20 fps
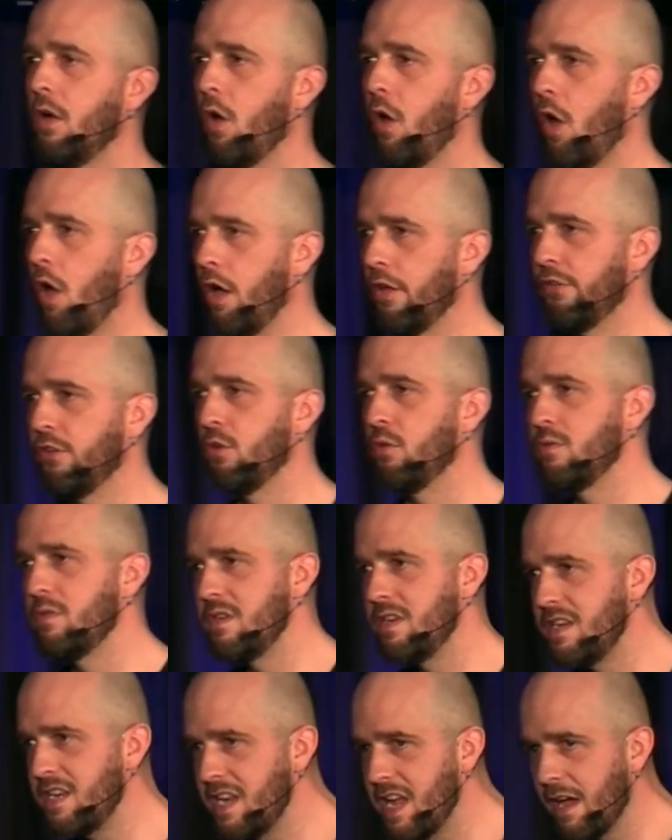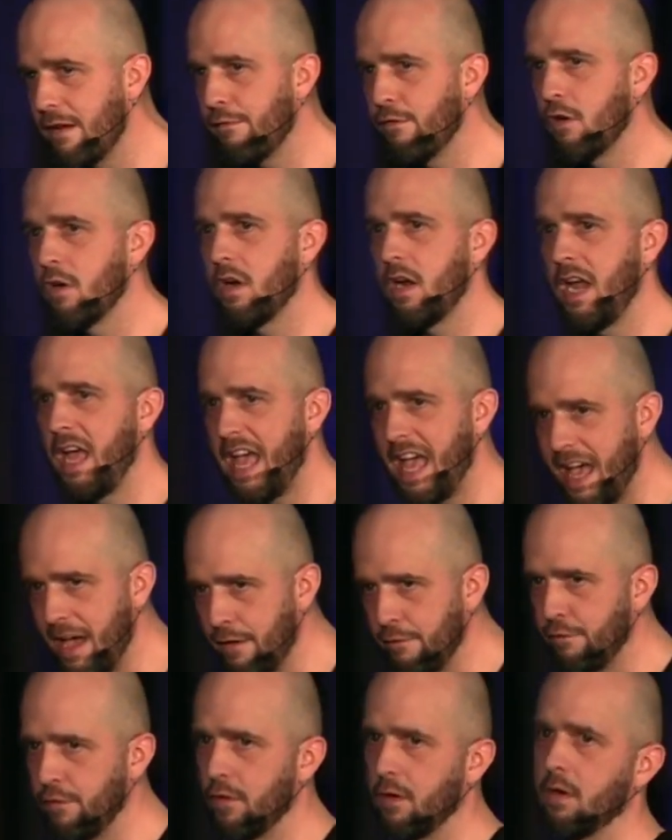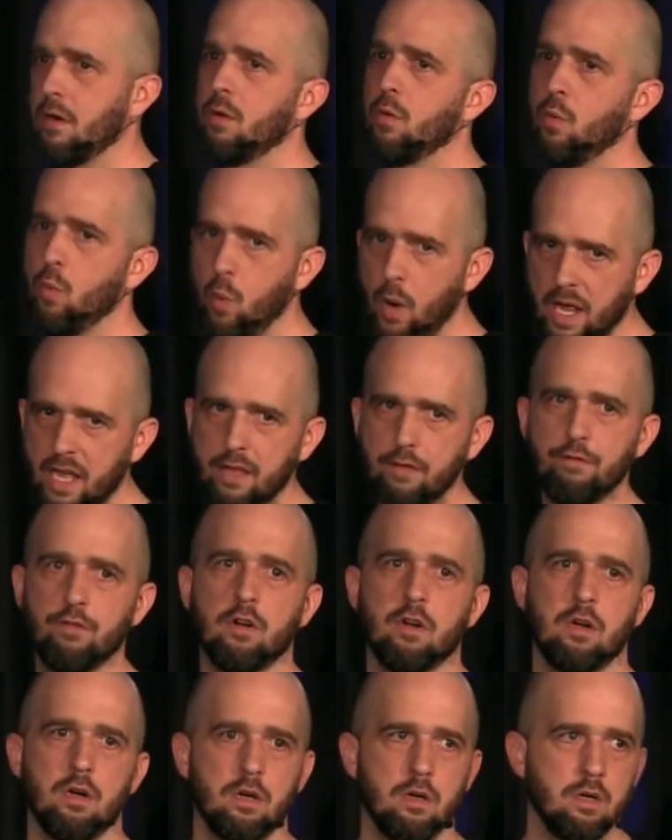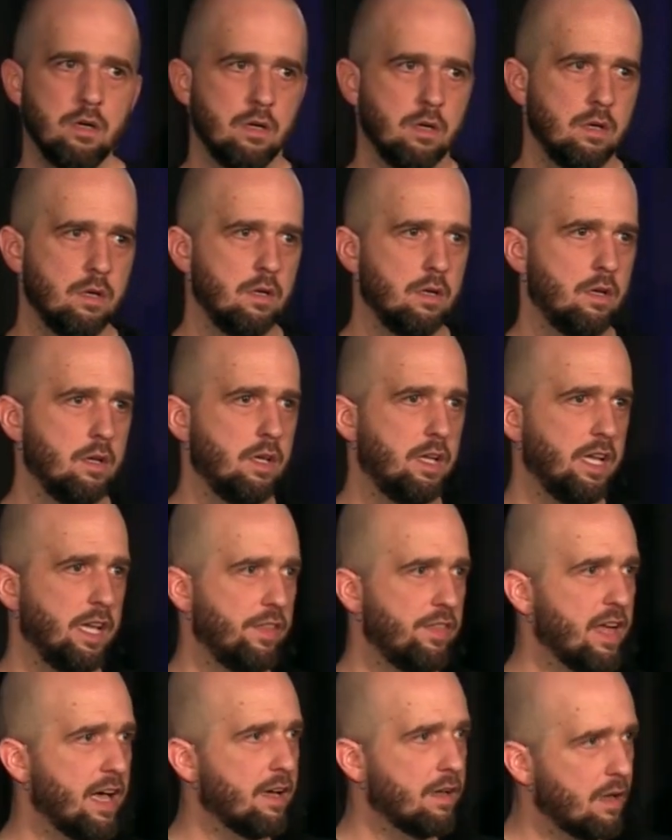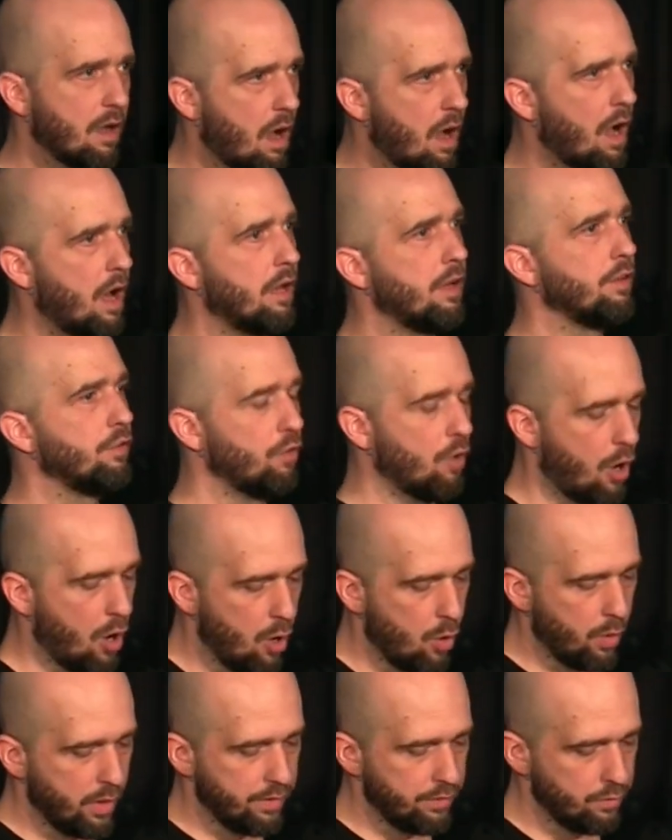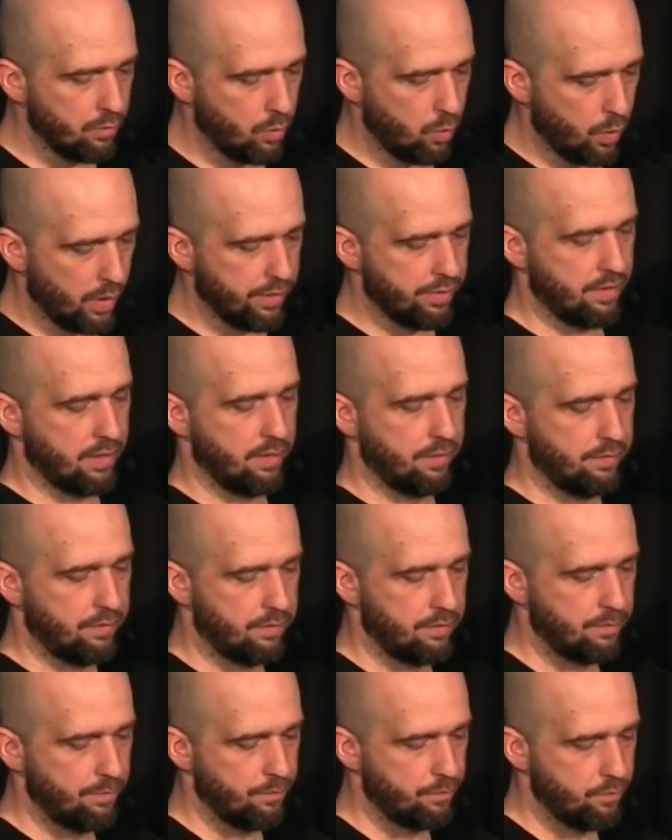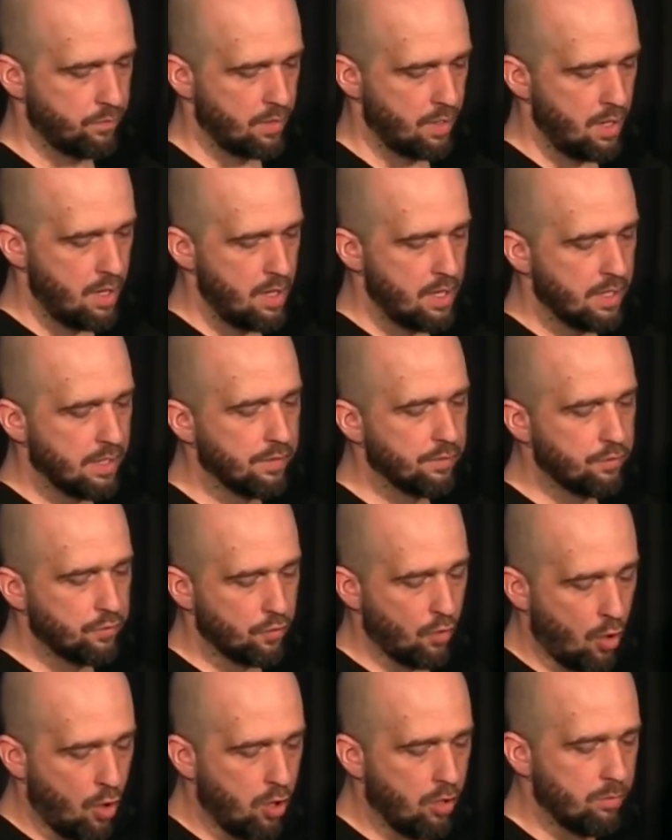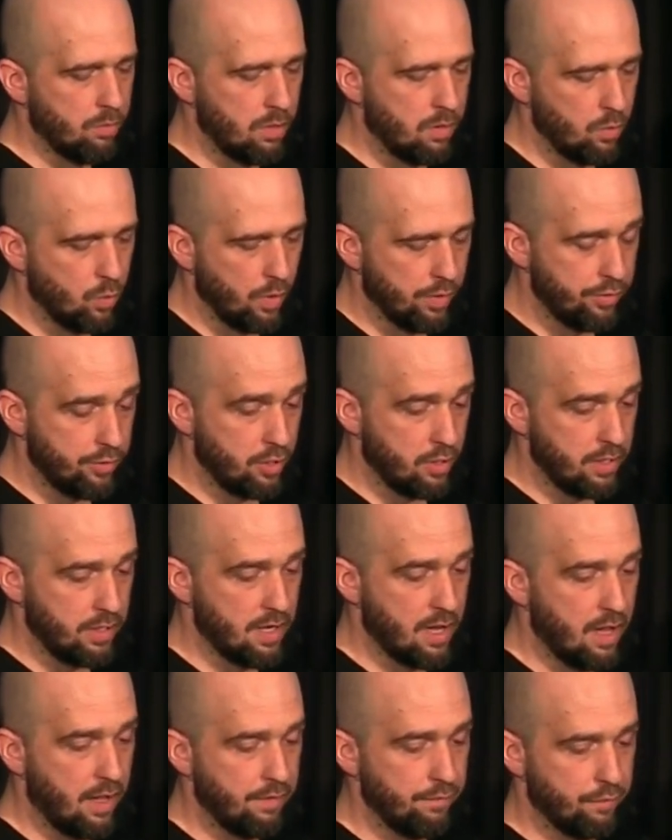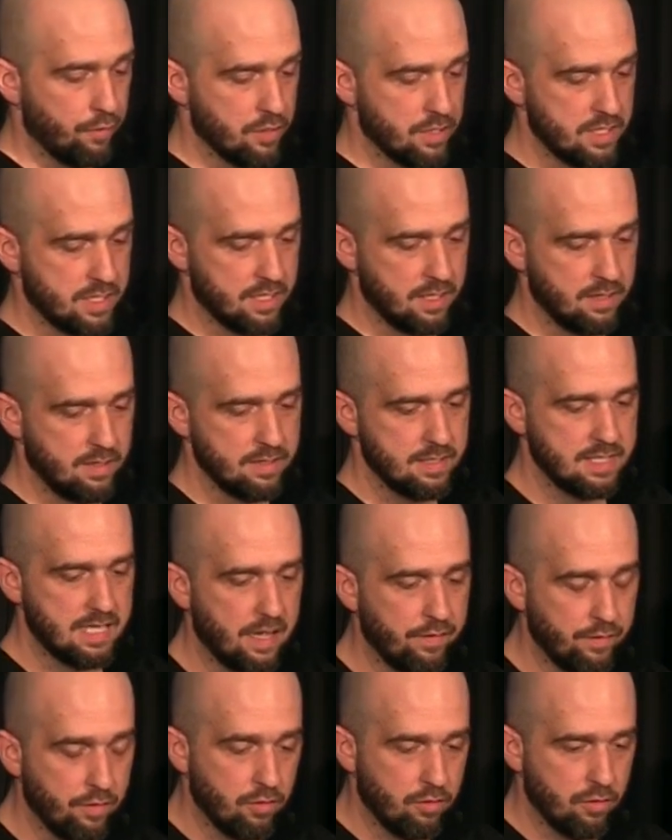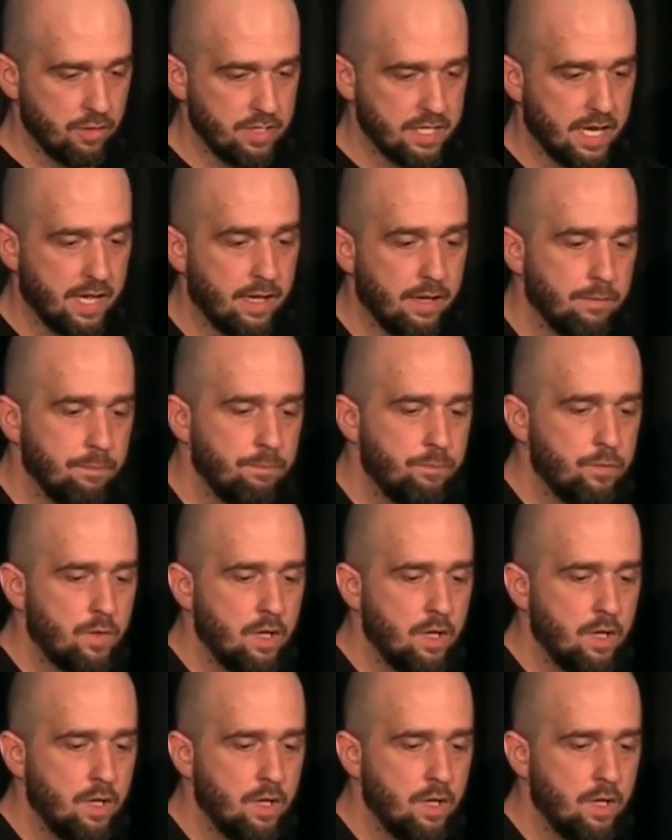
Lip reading: also never, ever waver in that God is always with us. In Psalm 139, verse 7 through 10,